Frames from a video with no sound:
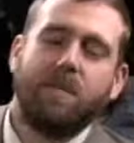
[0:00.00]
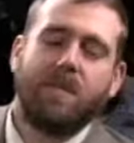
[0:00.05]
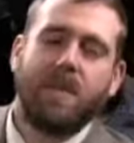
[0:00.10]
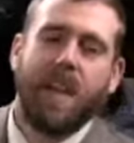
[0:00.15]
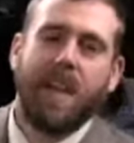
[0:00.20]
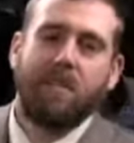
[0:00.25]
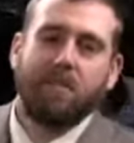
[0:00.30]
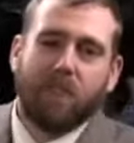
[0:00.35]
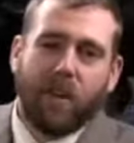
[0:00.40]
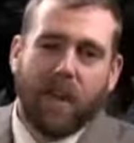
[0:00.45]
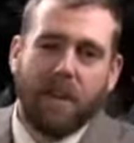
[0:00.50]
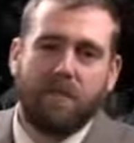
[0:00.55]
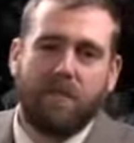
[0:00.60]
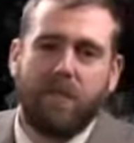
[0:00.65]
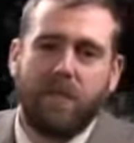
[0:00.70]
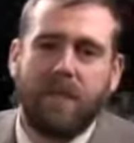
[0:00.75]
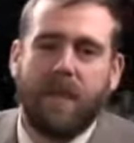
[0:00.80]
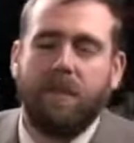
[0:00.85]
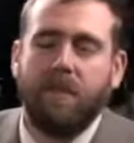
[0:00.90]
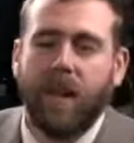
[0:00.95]
Sam
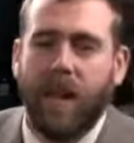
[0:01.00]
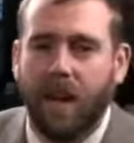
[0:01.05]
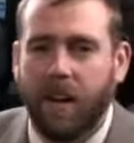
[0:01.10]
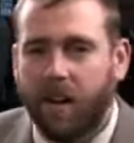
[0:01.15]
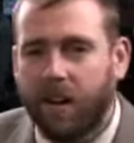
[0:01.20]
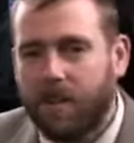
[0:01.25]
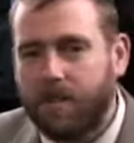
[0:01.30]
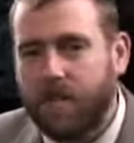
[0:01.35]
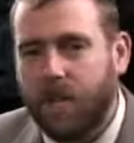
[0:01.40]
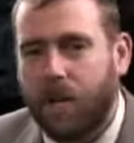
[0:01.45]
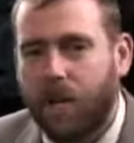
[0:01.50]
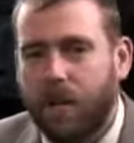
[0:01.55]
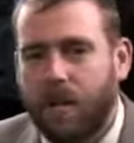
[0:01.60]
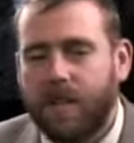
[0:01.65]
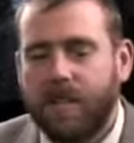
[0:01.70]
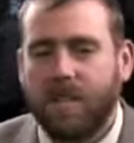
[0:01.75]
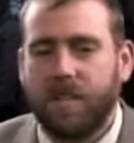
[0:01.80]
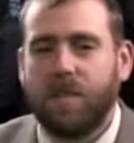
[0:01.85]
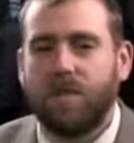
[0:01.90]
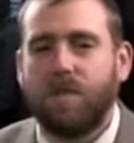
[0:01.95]
Feifel. I'm the editor of Security
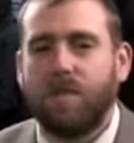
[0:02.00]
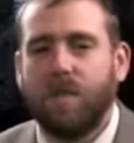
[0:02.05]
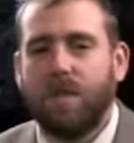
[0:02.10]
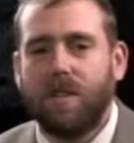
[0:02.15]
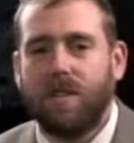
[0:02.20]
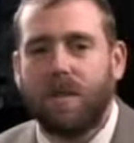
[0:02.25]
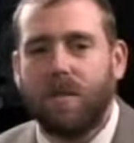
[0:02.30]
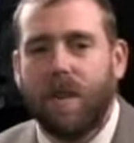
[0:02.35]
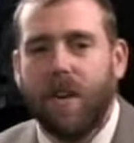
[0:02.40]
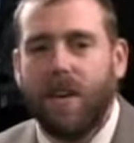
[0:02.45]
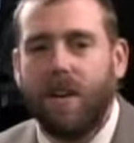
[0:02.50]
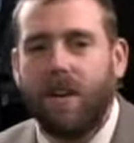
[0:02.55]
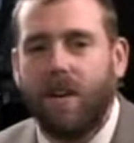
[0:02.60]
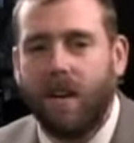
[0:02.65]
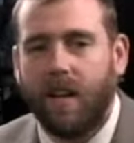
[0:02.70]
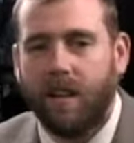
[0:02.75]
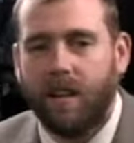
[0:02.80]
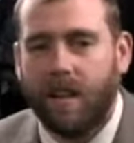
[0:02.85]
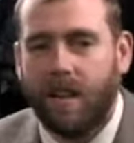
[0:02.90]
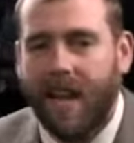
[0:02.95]
Systems News. I'm here
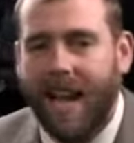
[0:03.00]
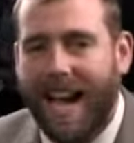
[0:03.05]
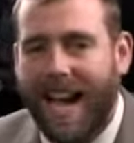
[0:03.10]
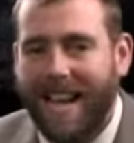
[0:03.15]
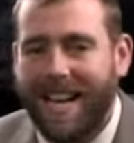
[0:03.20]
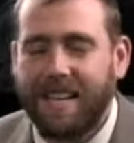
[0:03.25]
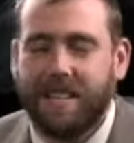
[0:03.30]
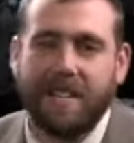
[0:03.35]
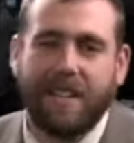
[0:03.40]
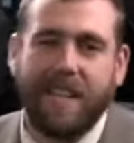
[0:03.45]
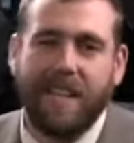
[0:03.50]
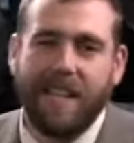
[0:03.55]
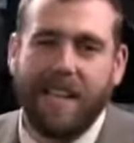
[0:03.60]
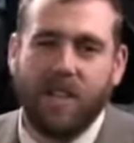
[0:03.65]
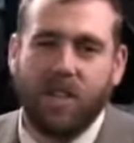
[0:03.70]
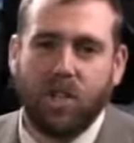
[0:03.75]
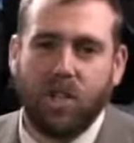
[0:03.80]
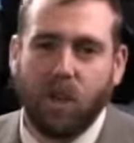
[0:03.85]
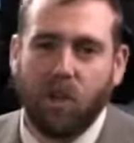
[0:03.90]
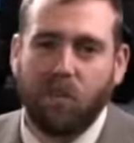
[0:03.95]
on the ISC
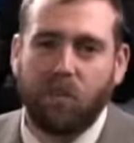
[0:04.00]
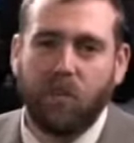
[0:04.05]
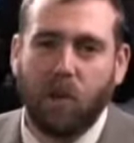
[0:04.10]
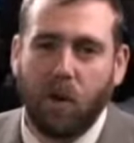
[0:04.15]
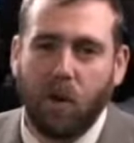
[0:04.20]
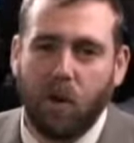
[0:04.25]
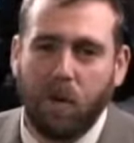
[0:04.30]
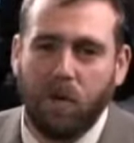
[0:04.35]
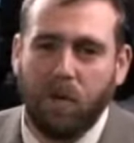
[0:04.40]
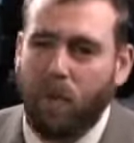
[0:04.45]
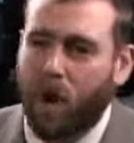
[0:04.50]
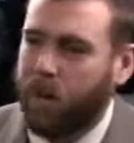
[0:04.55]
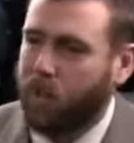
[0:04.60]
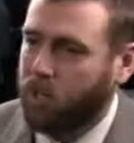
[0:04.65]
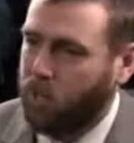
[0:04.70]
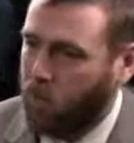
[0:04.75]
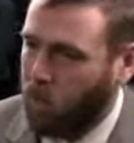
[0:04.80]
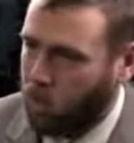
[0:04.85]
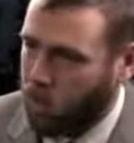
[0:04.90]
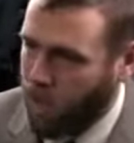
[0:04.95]
East show floor with
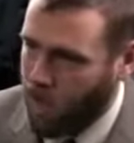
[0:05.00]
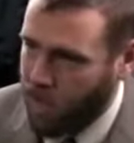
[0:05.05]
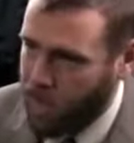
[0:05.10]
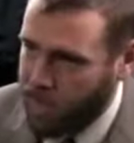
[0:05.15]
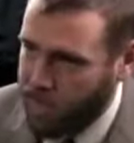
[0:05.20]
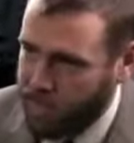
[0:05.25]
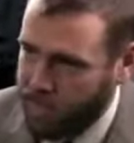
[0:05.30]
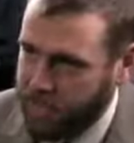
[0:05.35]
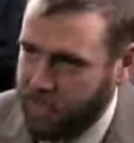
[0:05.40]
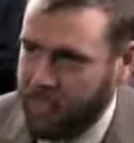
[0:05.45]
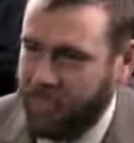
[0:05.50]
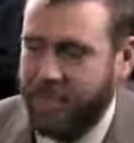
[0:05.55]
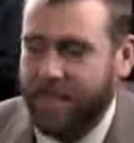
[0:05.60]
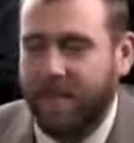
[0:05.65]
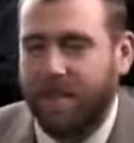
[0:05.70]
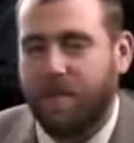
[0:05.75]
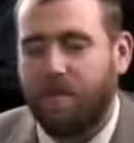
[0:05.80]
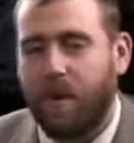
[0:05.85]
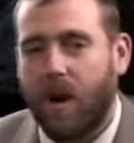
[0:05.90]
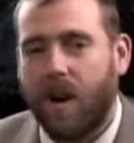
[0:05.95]
Mark Kolar.
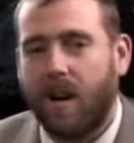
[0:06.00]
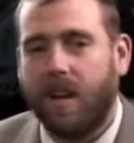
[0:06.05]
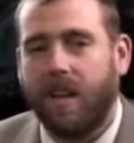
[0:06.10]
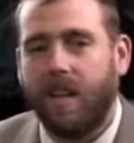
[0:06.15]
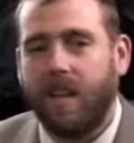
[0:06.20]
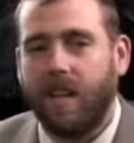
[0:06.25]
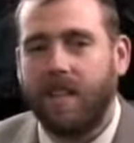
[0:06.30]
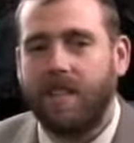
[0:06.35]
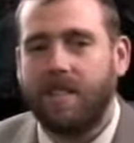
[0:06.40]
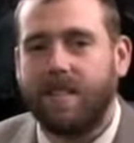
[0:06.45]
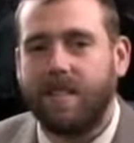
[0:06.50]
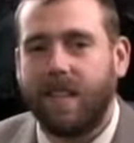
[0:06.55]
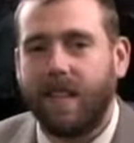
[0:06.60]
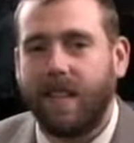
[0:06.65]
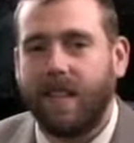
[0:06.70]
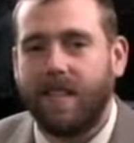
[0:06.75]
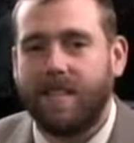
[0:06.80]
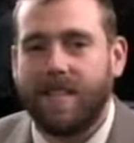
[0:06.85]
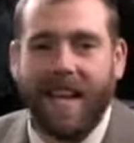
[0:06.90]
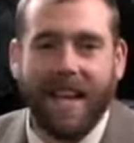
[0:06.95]
Mark is the
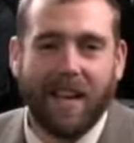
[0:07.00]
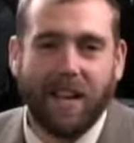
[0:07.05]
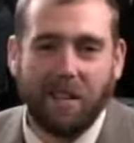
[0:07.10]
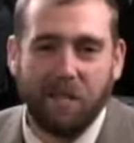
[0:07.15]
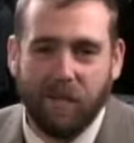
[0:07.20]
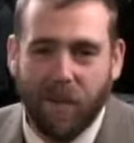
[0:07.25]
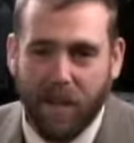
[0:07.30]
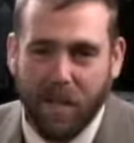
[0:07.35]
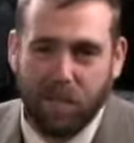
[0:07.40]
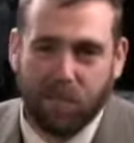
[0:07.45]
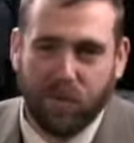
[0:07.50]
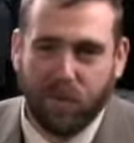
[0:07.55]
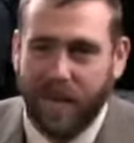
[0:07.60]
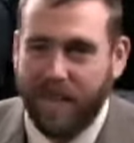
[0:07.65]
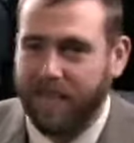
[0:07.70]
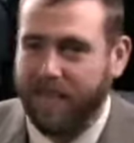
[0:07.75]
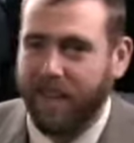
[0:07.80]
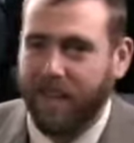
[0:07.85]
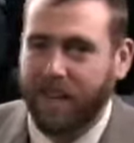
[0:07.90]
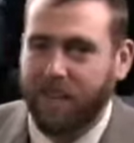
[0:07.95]
Executive Vice
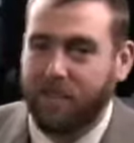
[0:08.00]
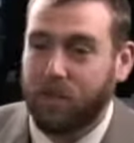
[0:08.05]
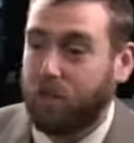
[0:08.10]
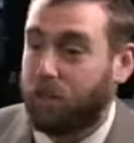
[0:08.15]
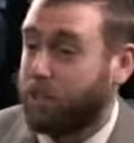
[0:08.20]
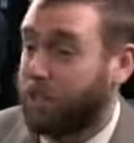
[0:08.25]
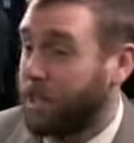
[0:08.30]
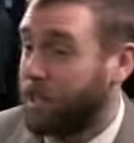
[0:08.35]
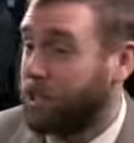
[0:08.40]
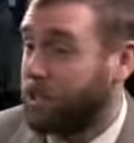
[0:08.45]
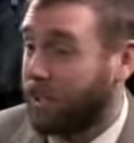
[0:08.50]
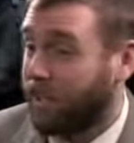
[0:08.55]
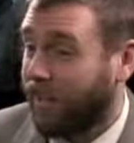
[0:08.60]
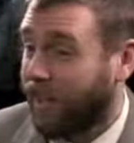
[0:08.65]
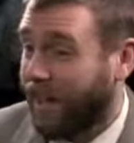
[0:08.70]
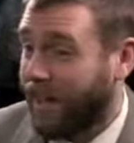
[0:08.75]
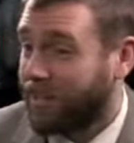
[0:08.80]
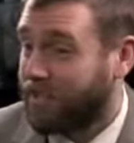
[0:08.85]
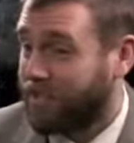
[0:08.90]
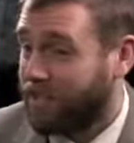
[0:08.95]
President of Strategic
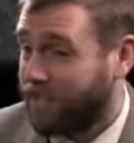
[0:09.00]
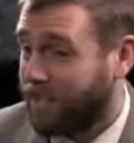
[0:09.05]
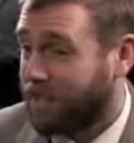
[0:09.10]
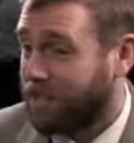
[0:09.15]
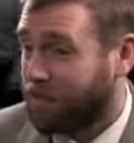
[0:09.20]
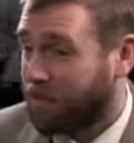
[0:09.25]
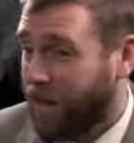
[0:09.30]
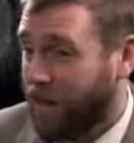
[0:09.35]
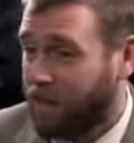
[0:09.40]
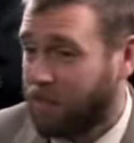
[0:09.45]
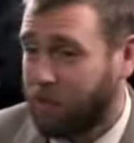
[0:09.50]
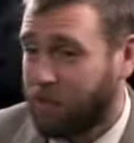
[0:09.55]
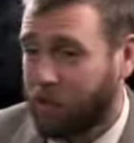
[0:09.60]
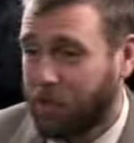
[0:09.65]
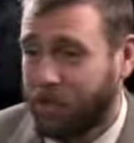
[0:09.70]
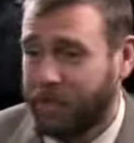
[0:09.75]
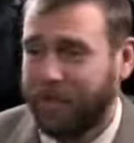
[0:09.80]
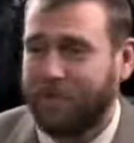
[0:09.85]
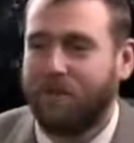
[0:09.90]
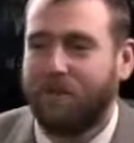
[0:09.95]
Alliances, that's a
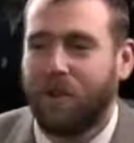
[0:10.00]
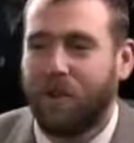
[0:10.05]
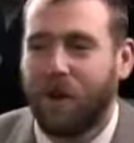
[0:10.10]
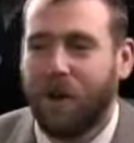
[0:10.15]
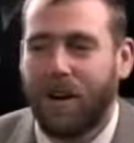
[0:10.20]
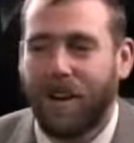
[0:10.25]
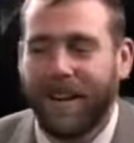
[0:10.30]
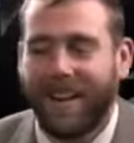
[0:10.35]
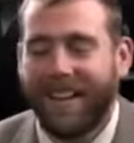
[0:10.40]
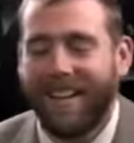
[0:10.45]
mouthful, for